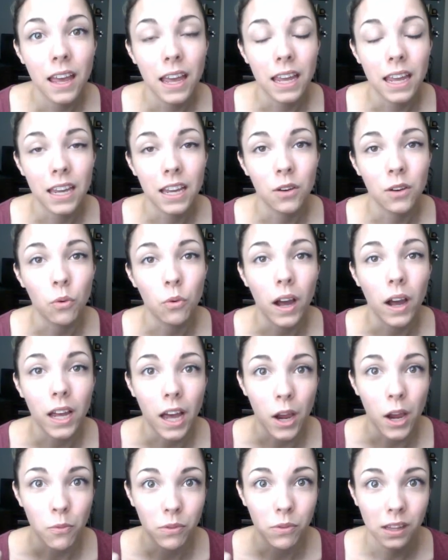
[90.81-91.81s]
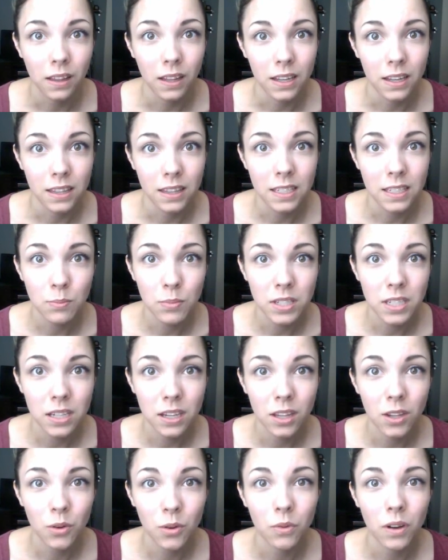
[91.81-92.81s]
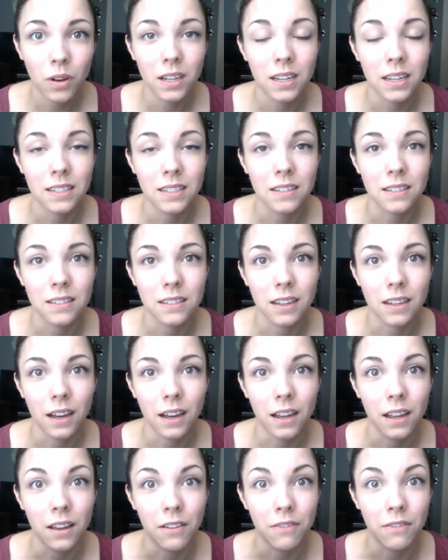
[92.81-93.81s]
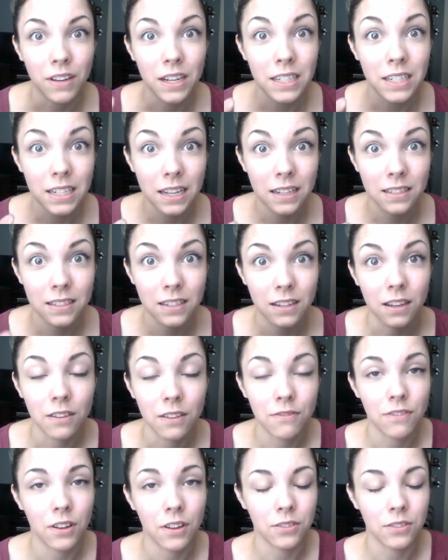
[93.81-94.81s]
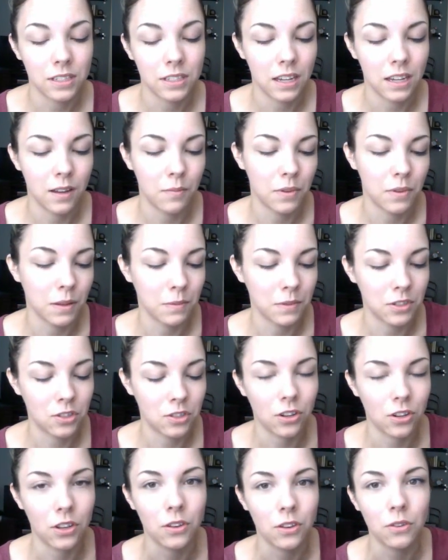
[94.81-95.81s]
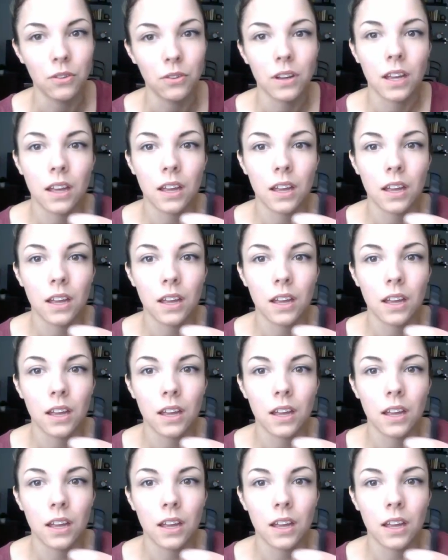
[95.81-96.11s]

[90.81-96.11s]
and why I really like this particular one is it's got a fantastic felt tip. Let me show you.